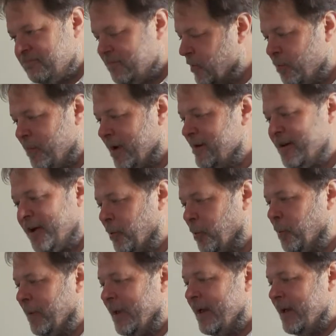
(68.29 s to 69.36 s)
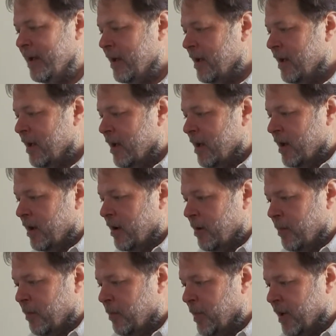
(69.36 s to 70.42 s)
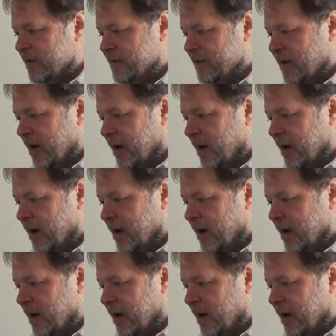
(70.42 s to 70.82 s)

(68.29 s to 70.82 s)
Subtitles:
Luhmann at all, but